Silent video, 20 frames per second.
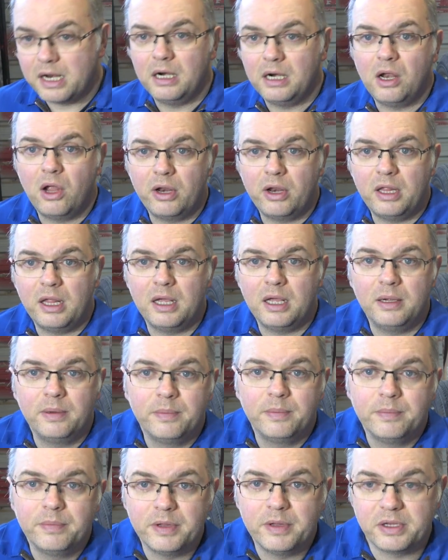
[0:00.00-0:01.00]
a lot of
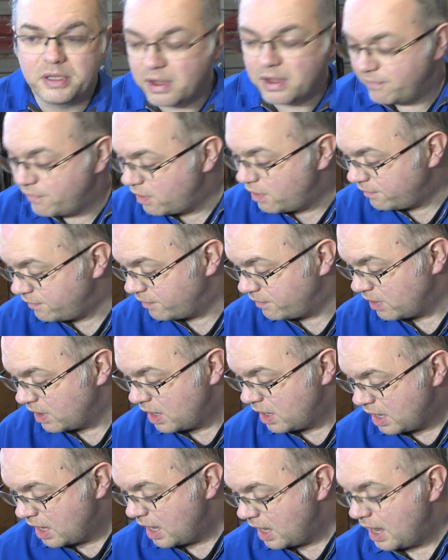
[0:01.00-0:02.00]
the stuff off,
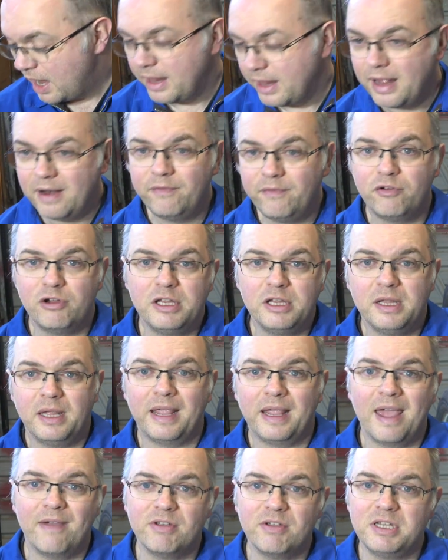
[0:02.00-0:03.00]
and then for in the
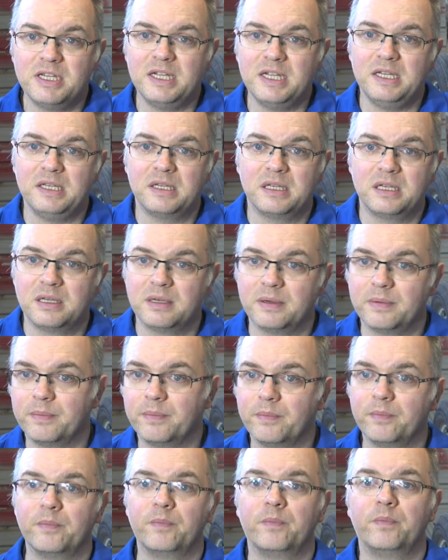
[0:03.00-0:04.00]
cavities,
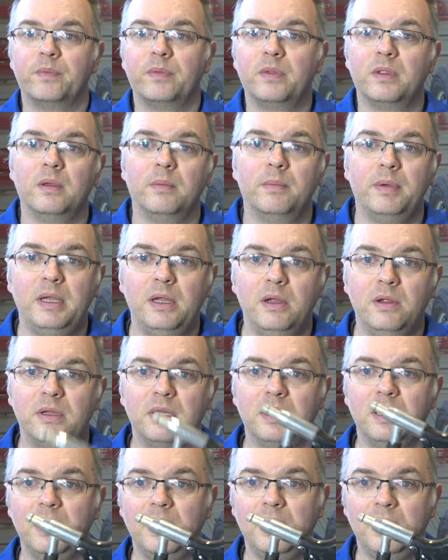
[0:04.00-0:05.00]
been
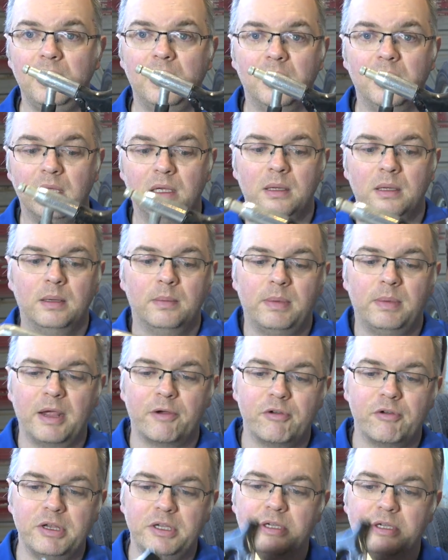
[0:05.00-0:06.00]
using the
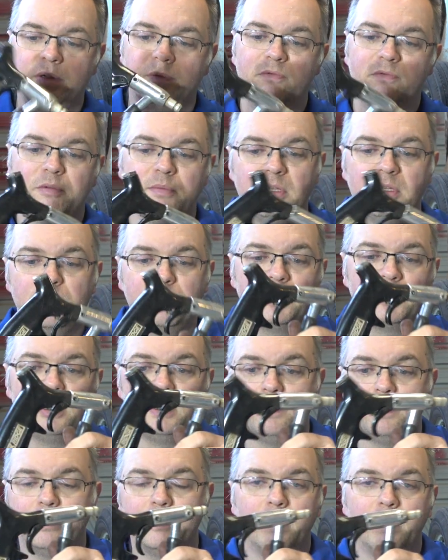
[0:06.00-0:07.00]
Blackridge from
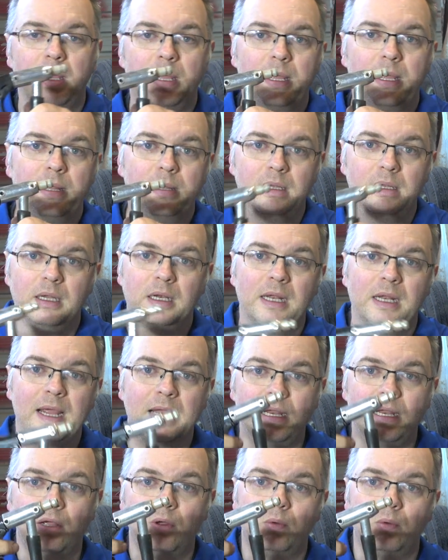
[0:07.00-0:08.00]
Supercheap, little
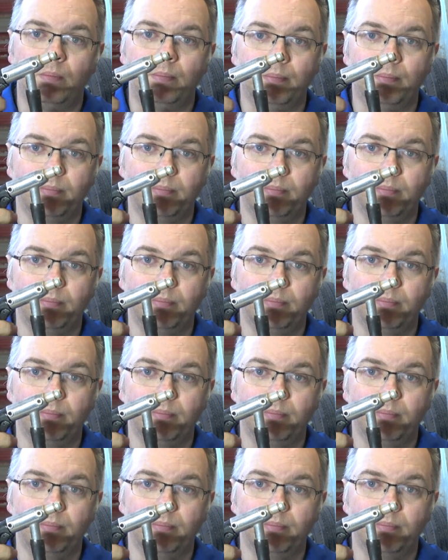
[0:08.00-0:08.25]
handheld